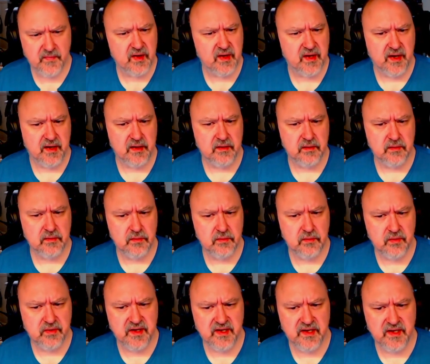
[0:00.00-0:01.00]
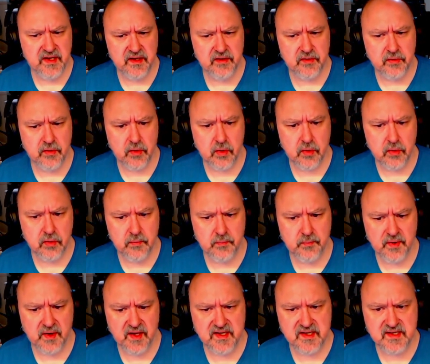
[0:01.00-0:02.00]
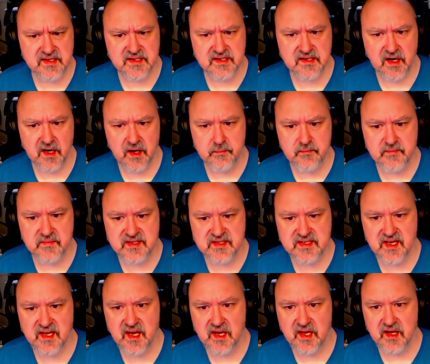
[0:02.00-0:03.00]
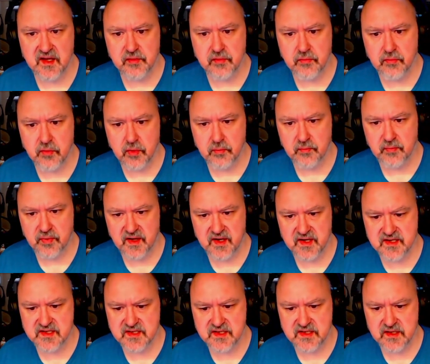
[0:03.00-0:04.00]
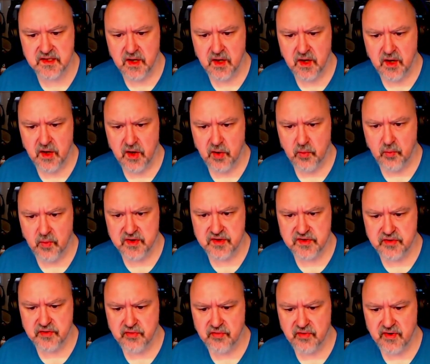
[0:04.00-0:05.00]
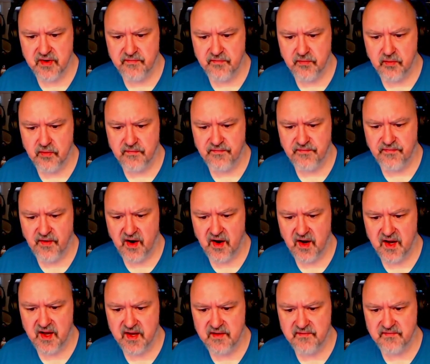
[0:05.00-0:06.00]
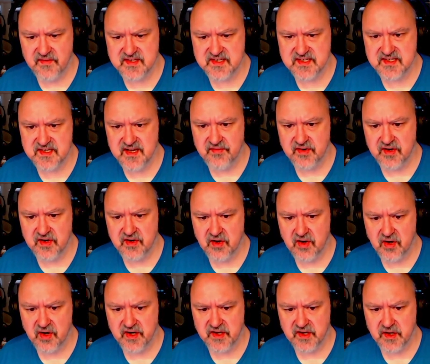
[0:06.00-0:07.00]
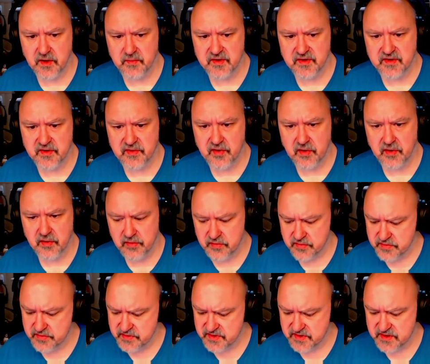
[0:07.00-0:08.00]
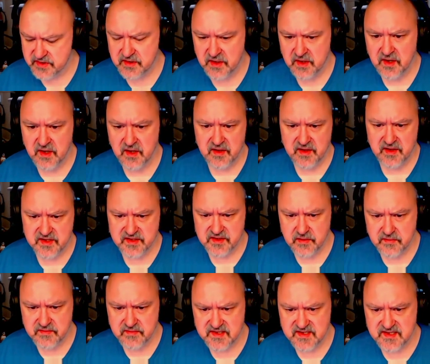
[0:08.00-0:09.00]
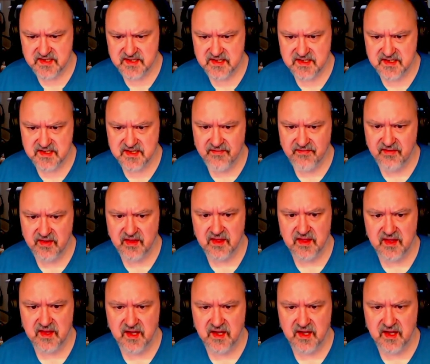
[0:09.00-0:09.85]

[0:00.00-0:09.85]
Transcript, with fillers: Okay, looking in the wrong place. I'm digging in the wrong place. One, two, three, four, five, seven, nine go into those. There's no seven